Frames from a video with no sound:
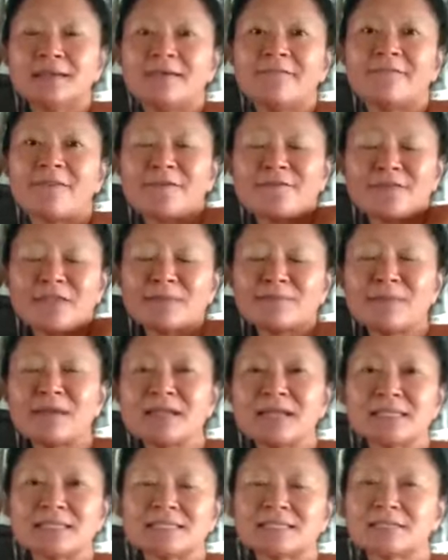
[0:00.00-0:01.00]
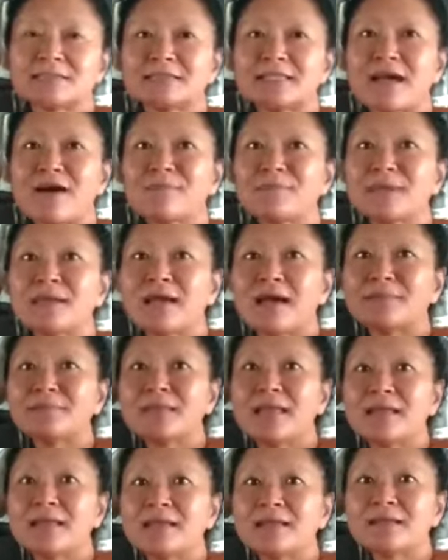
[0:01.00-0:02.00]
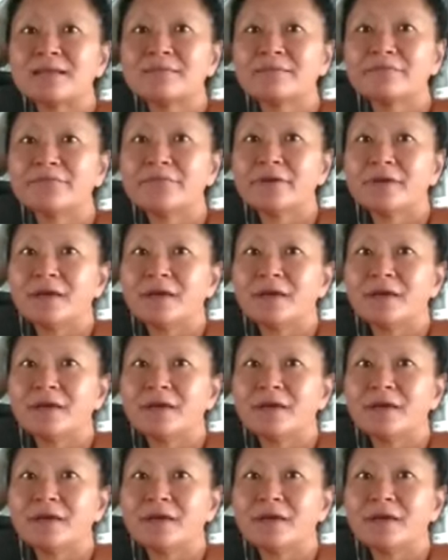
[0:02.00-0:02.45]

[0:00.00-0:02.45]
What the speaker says: 15 minutes to tell me I'm negative.